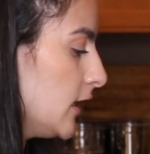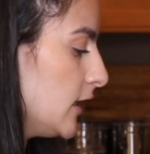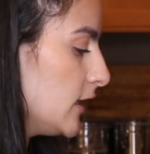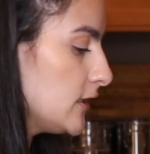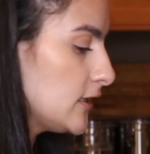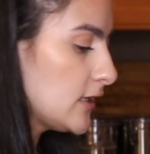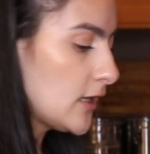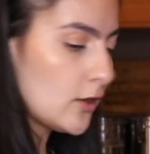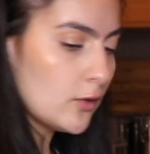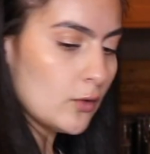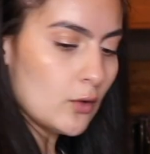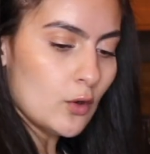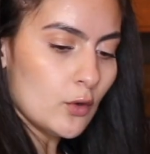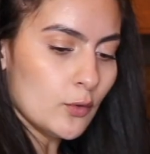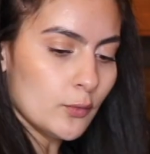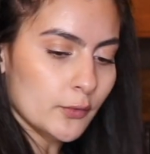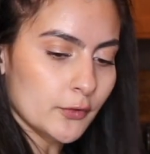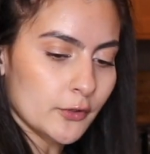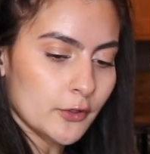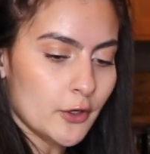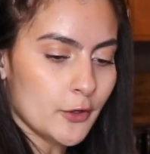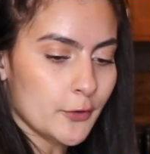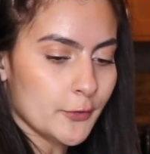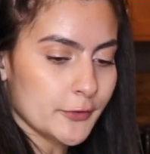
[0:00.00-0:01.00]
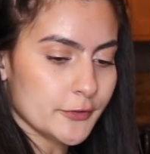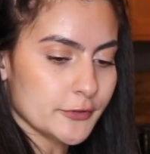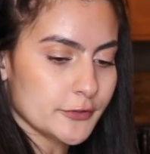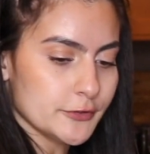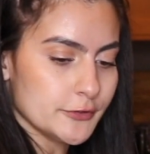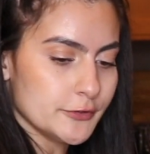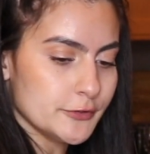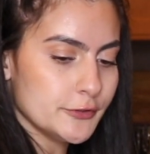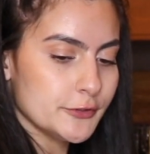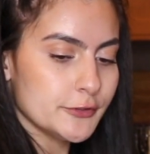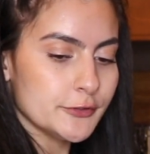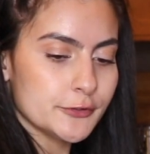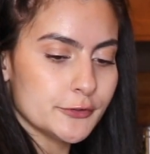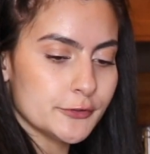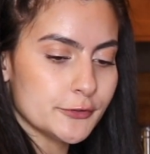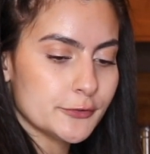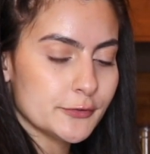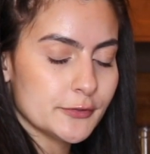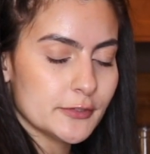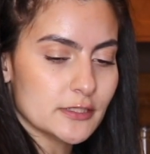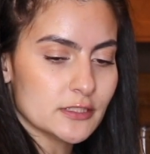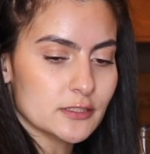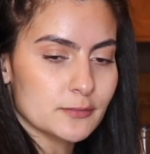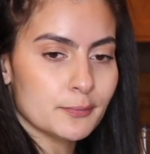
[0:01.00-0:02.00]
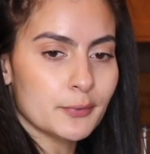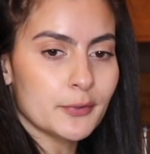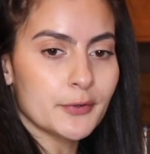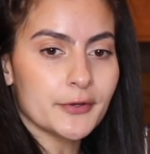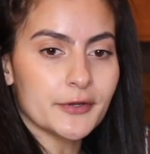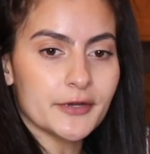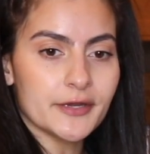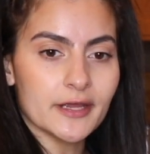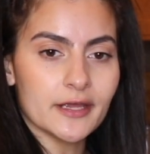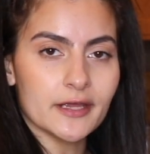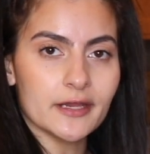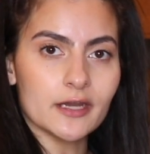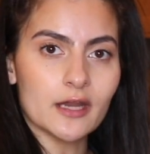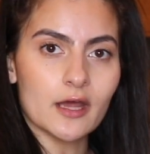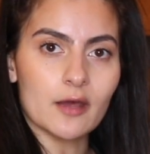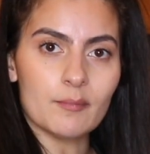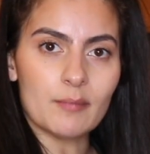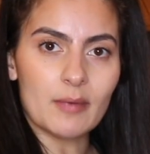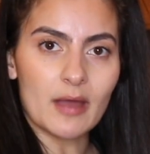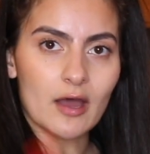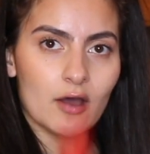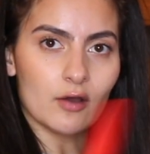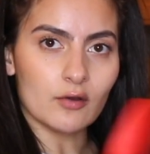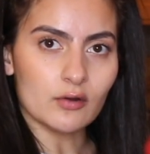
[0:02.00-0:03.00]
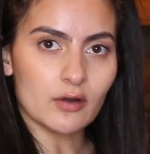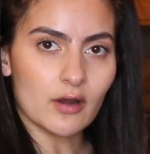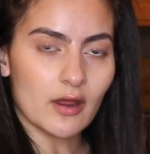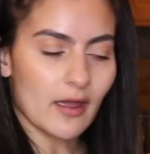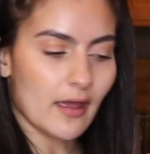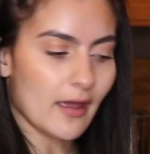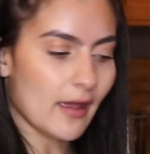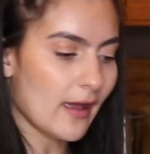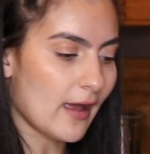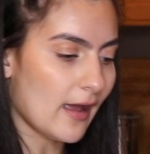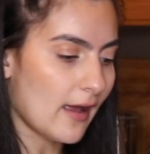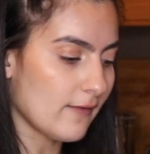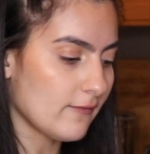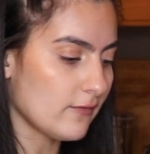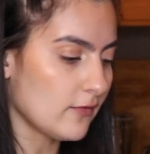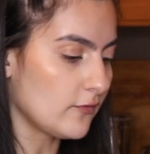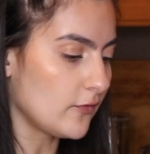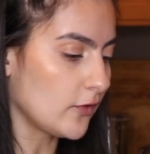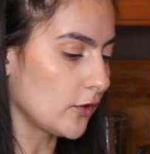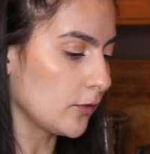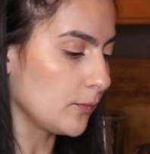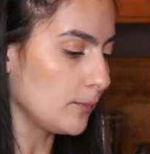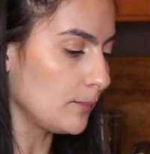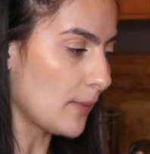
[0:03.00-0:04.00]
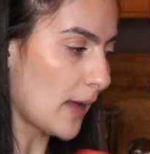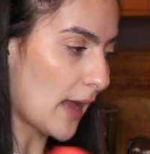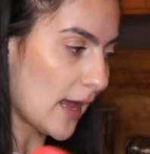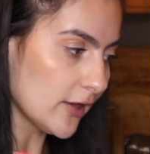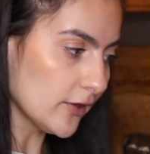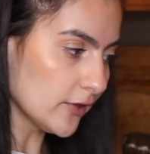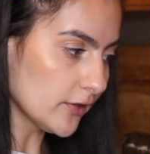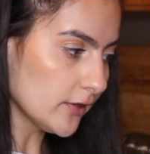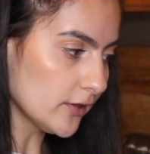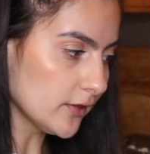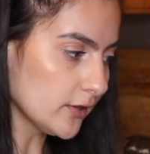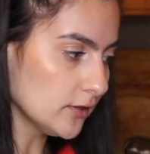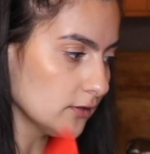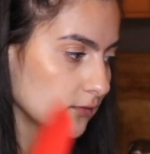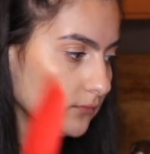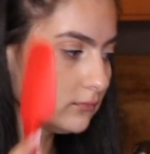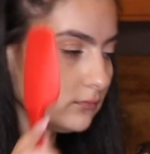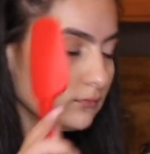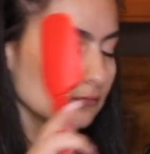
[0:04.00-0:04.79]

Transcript: Now all we're going to do is put in about half of our batter,